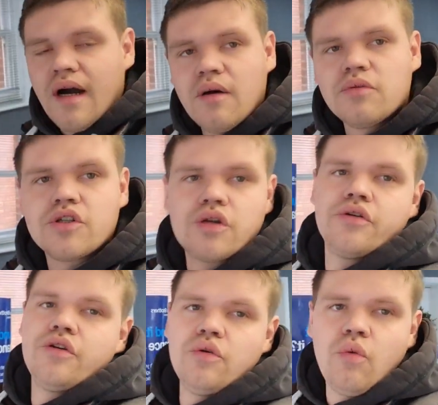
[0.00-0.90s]
I will show
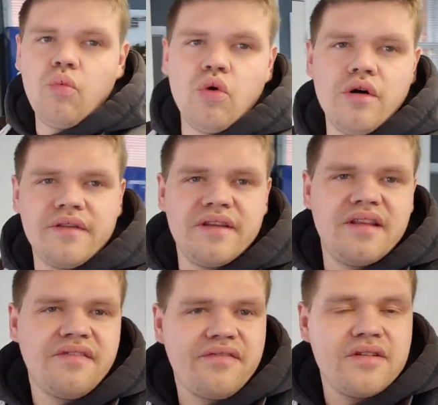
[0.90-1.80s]
you what the
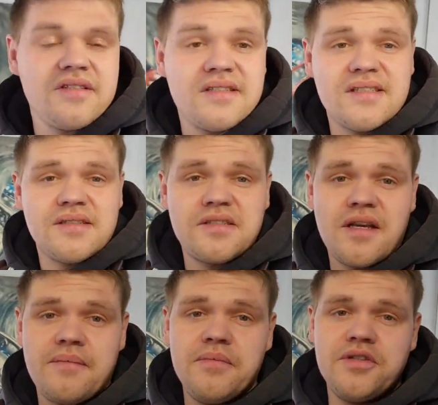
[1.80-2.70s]
difference
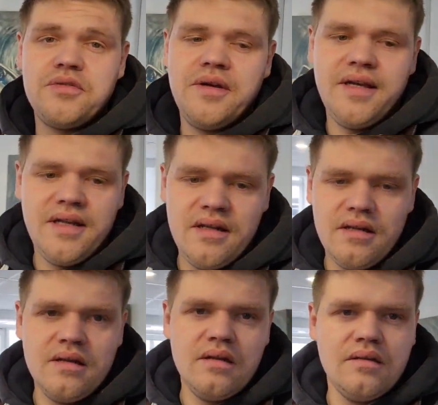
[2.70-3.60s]

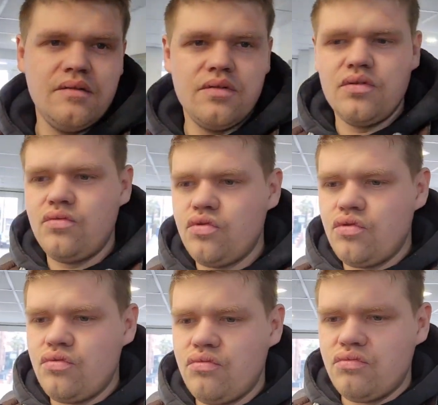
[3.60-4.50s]
between
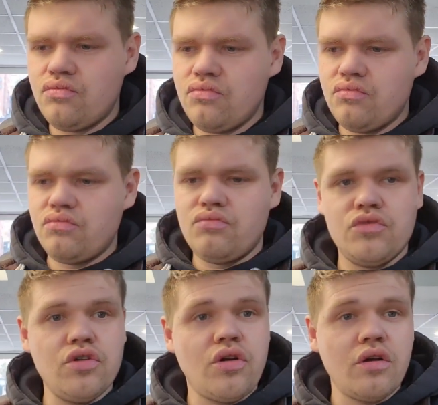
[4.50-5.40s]

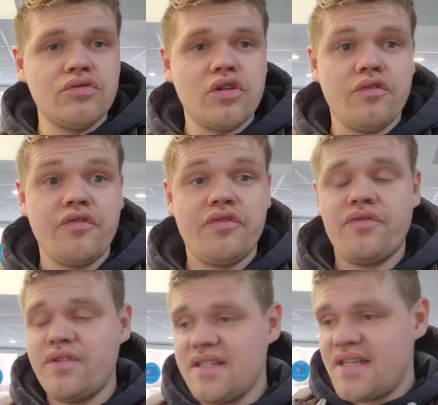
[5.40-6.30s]
2 coats of
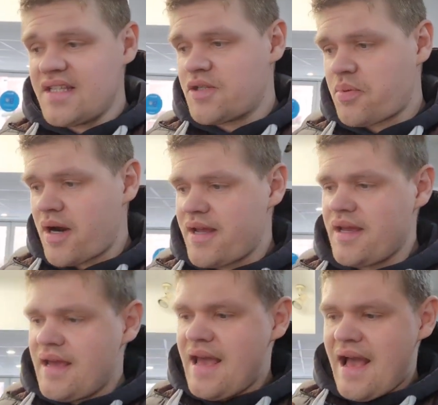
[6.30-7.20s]
the tint spray
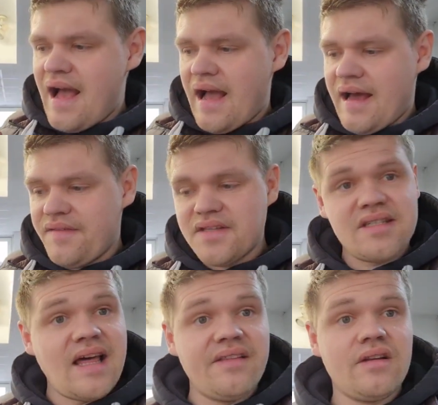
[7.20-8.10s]
and the
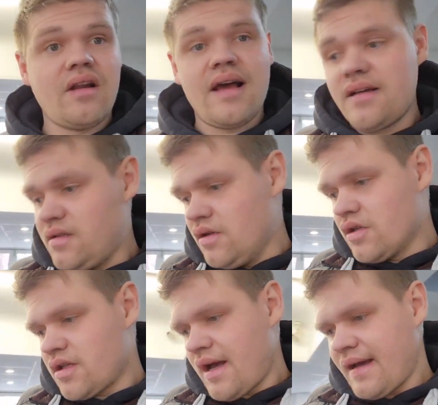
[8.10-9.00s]
standard light
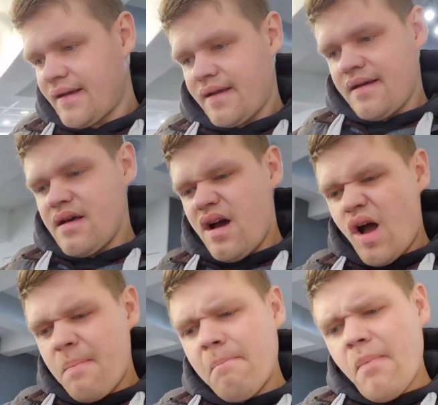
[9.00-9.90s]
looks like.
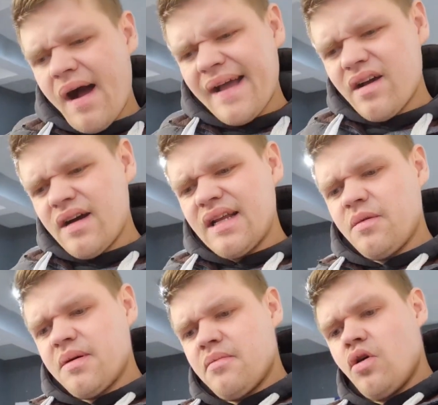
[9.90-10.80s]
Might go a
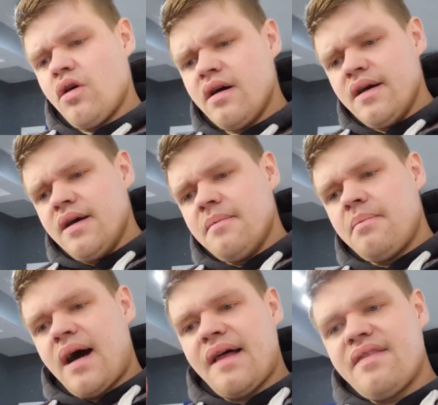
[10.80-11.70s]
little bit more,
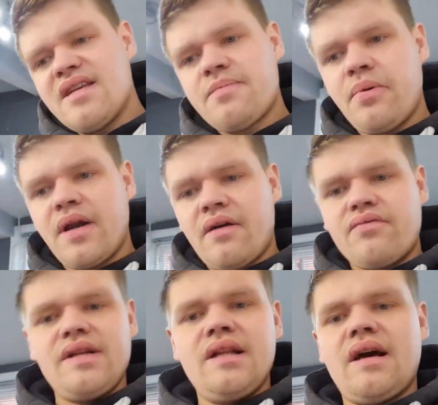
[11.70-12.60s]
but at this point I
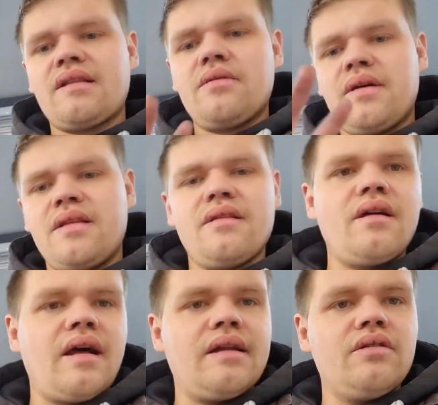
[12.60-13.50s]
really like the way that
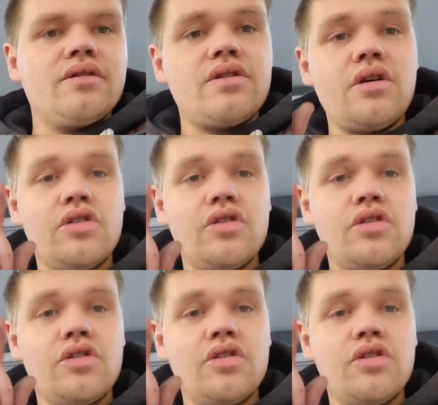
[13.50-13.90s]
the light looks.